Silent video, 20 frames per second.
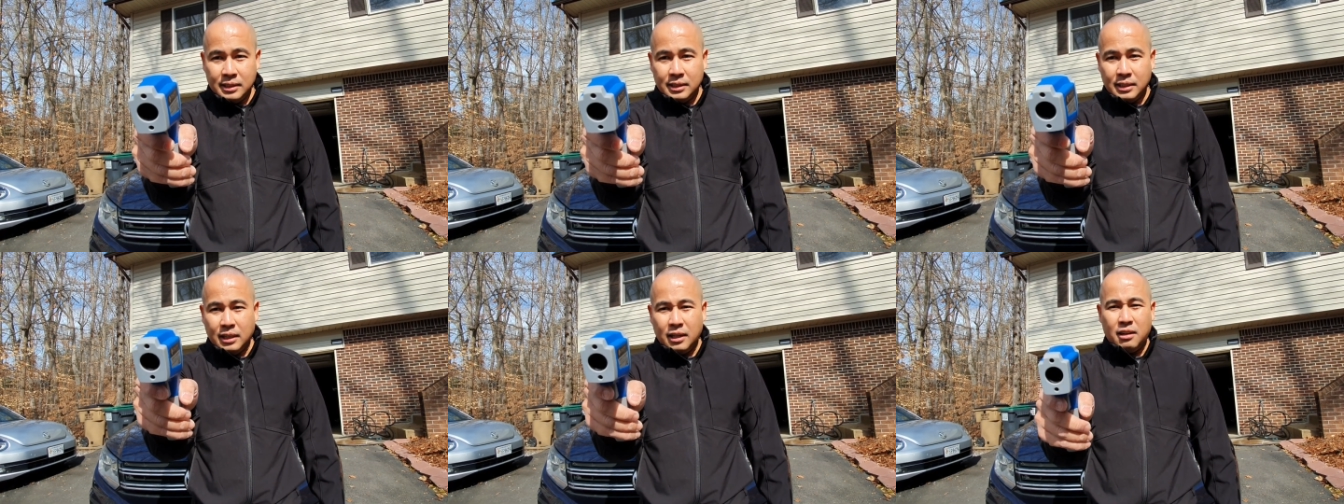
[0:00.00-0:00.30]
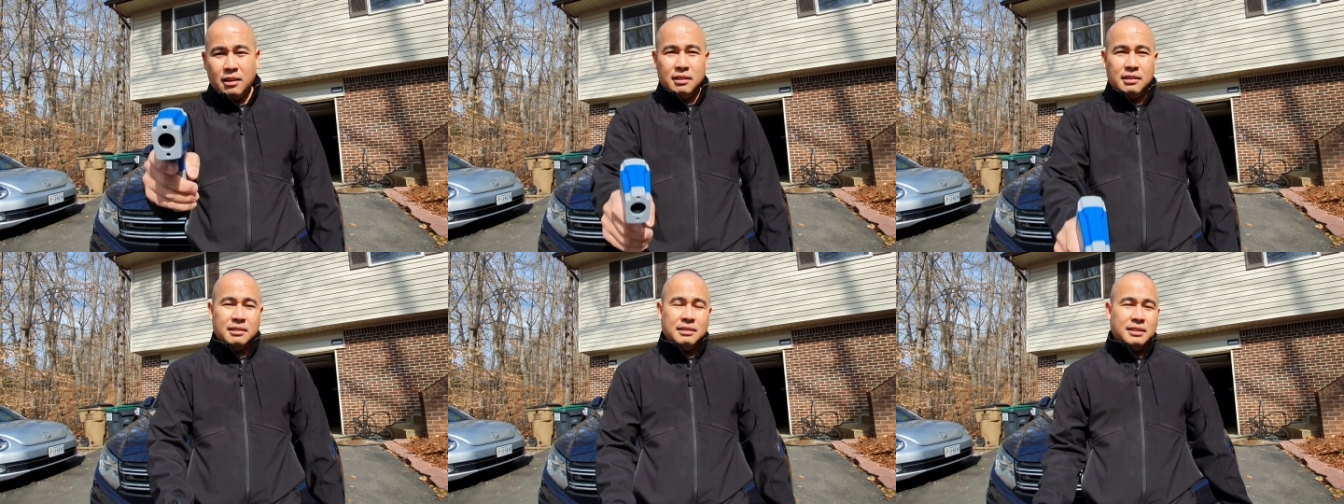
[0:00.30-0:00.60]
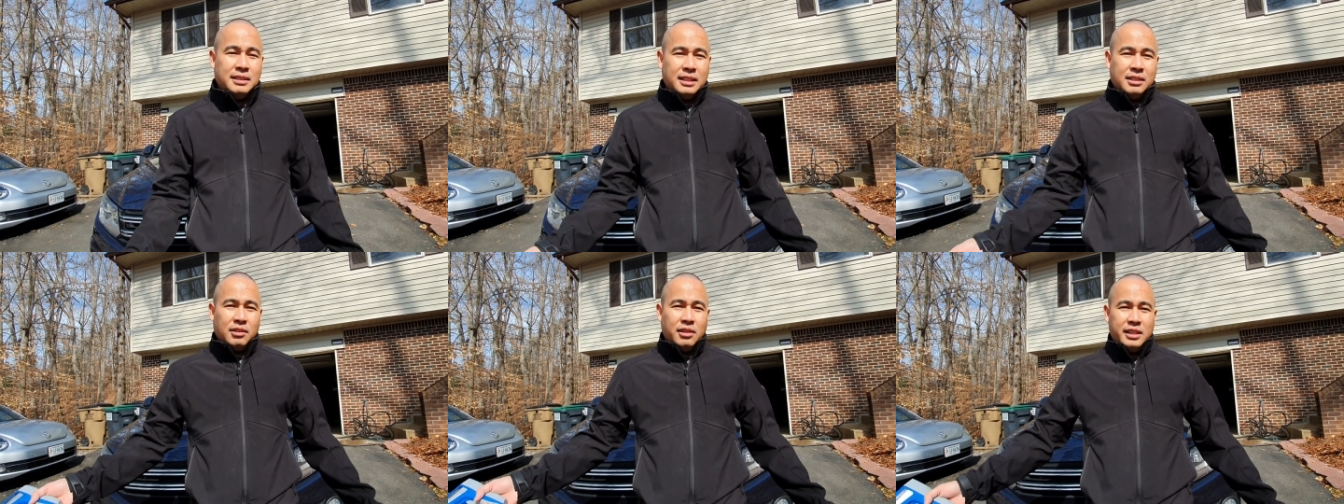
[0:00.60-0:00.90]
Oh,
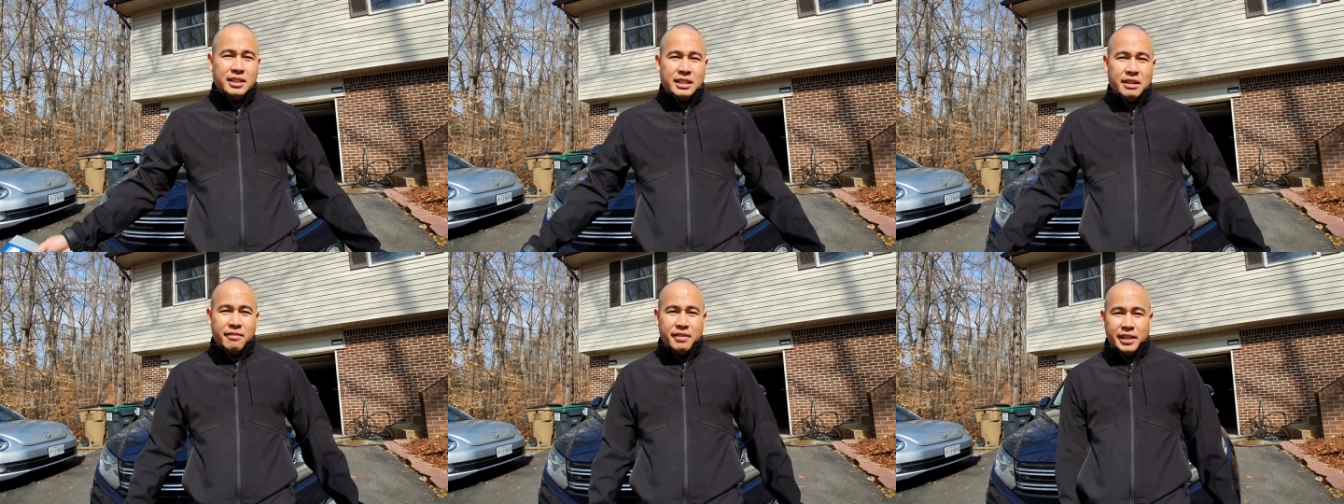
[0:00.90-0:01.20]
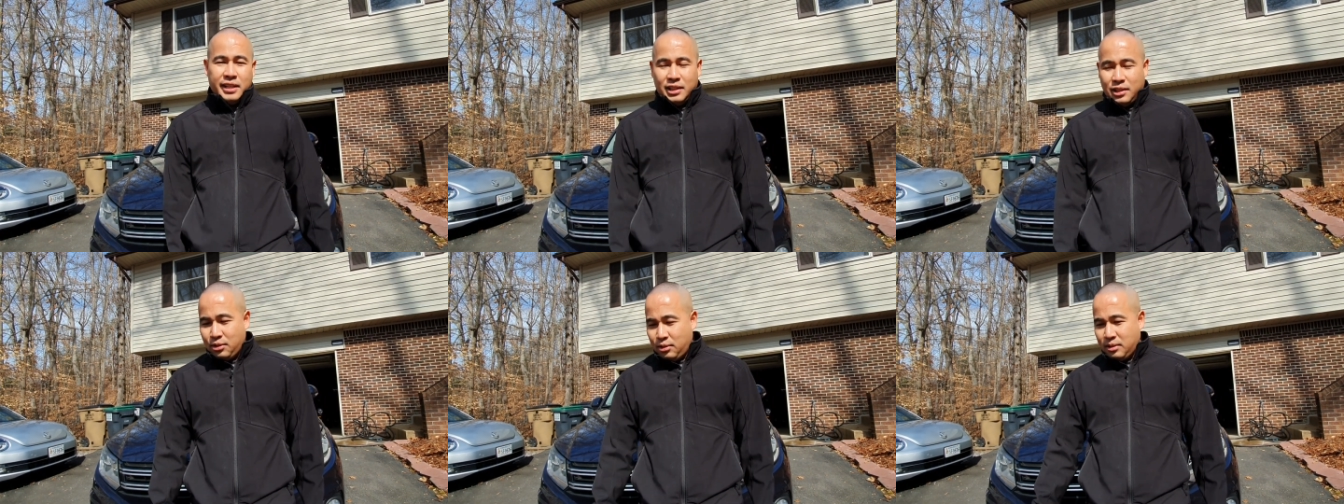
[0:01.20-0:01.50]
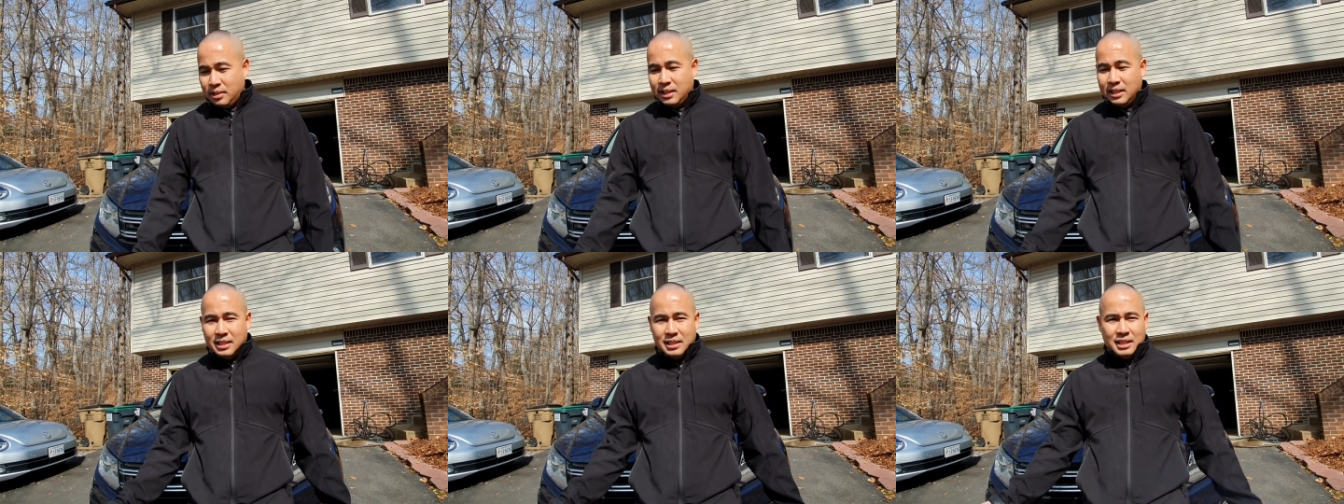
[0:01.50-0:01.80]
she's only 72.
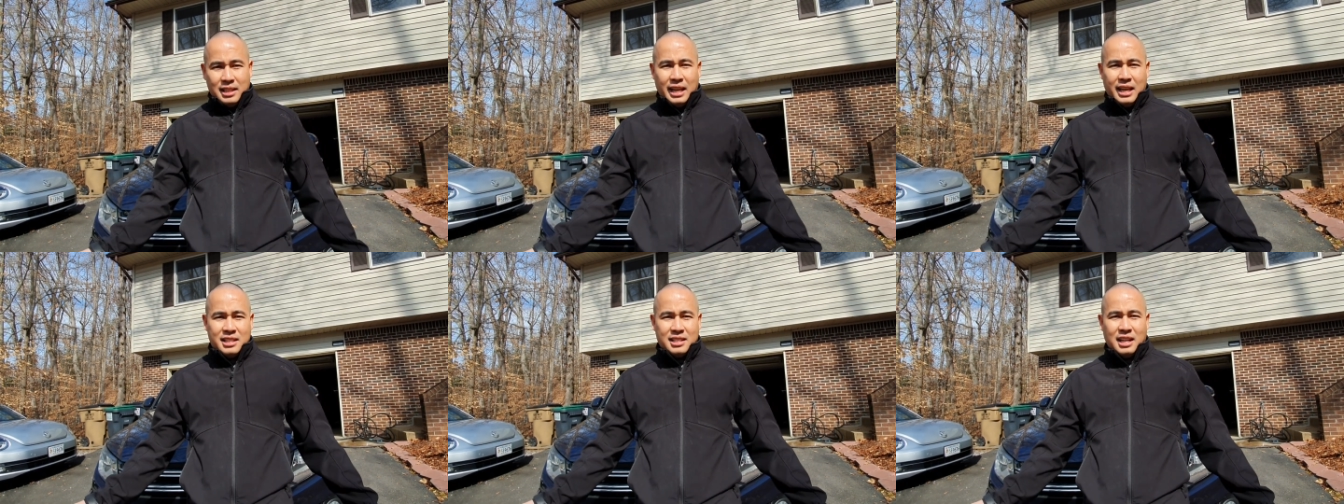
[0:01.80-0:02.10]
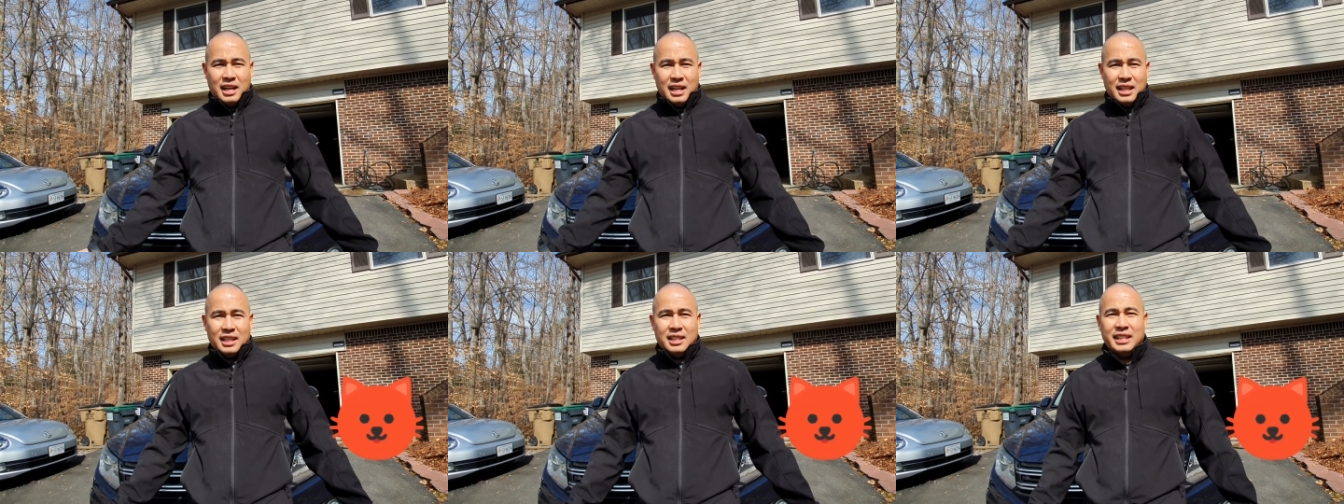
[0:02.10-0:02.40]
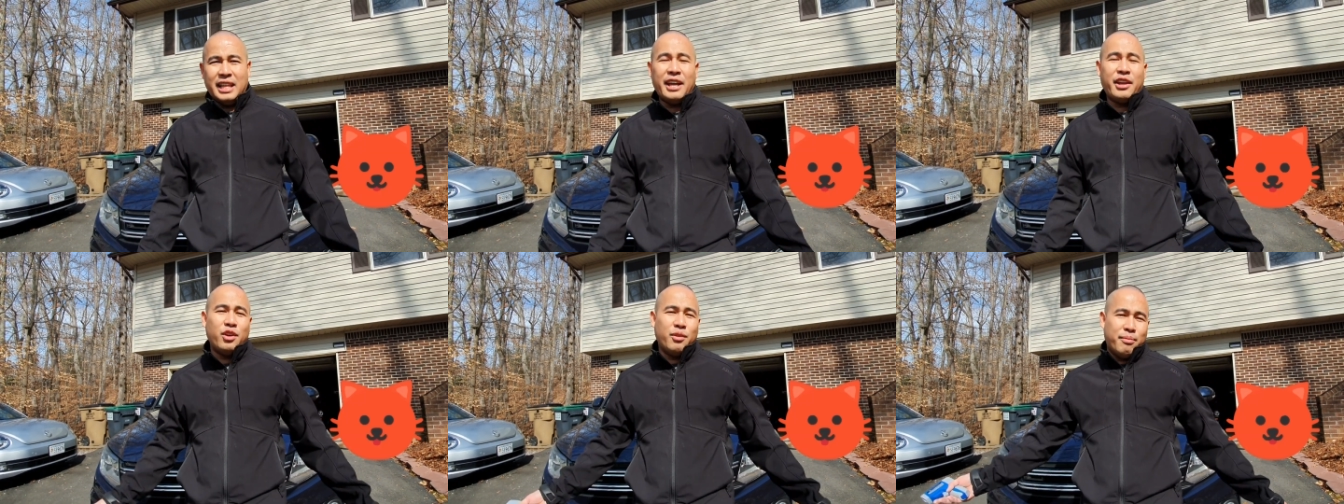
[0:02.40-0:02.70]
She's less hot.
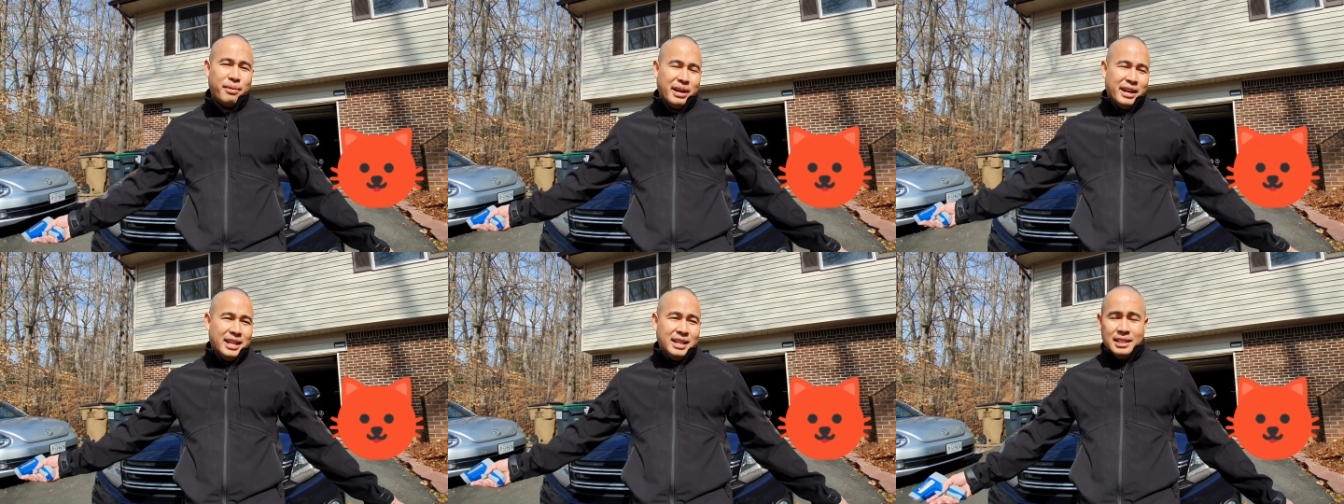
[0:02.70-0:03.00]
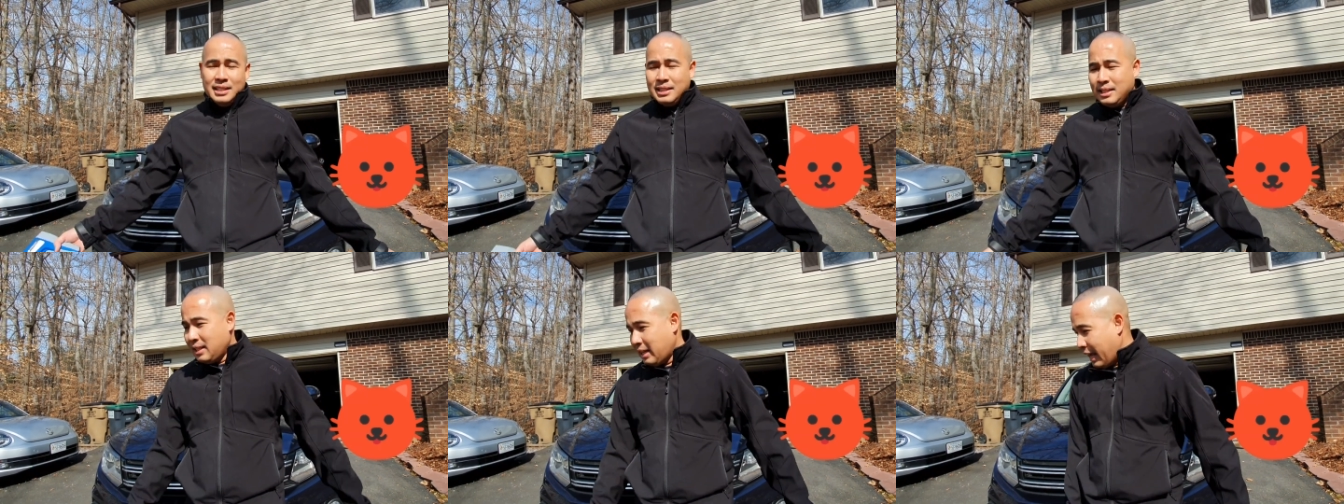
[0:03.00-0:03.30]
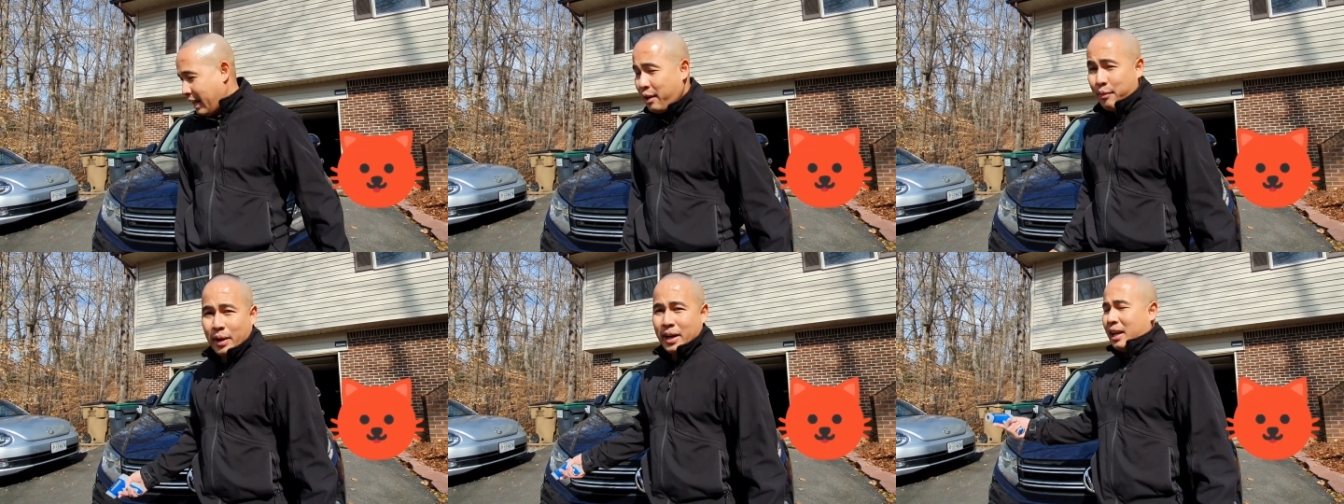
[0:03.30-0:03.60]
Thank you, Brianna.
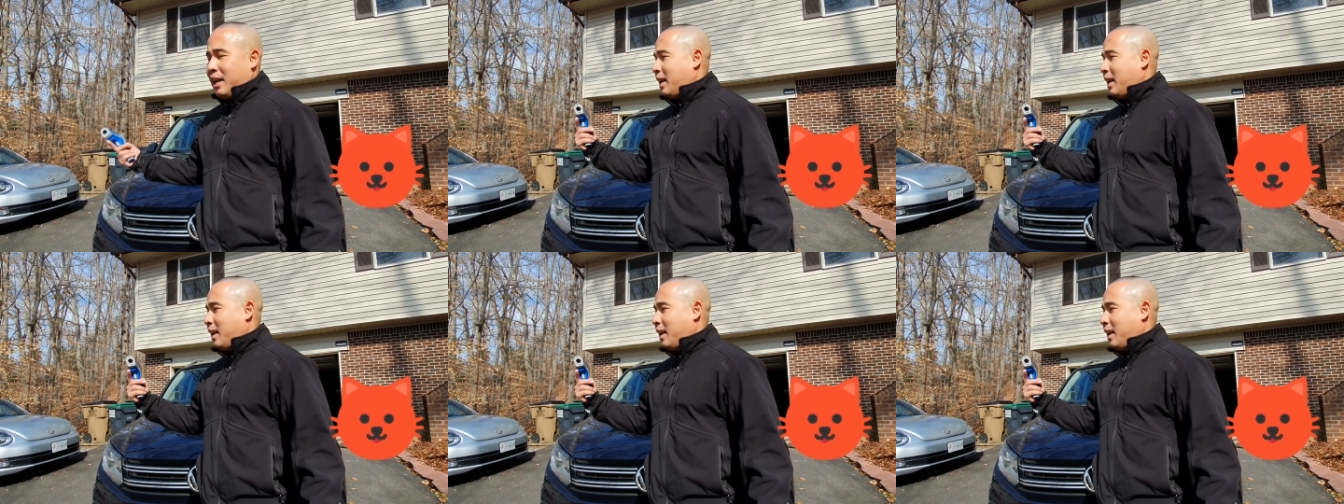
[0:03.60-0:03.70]
Anyway,